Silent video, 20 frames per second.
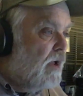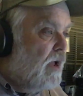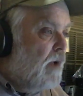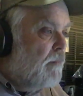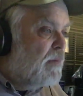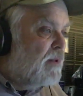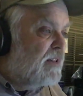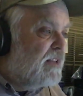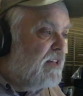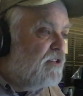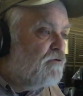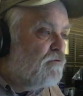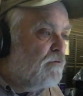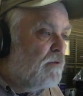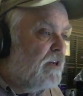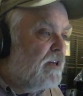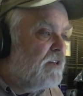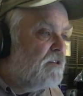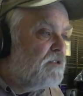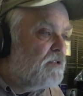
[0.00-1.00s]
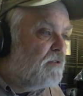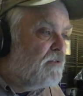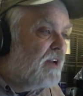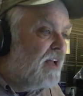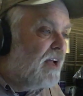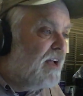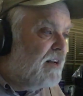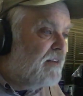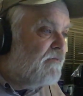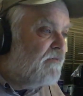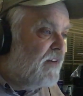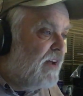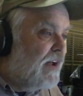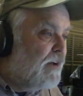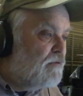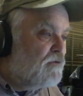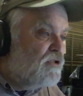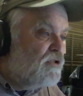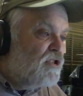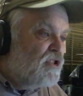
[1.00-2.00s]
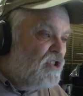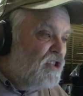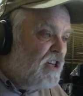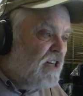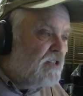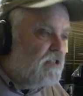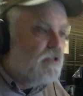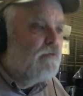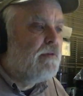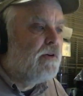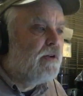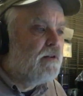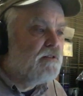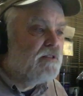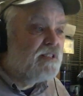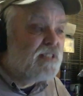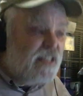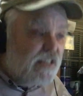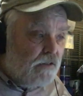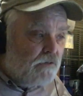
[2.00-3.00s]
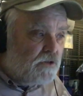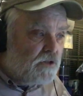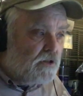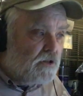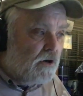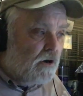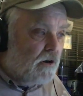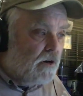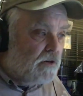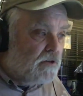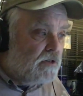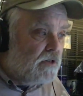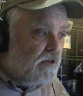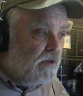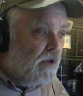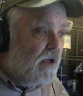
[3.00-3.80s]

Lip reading: But these rings are not found just around single stars.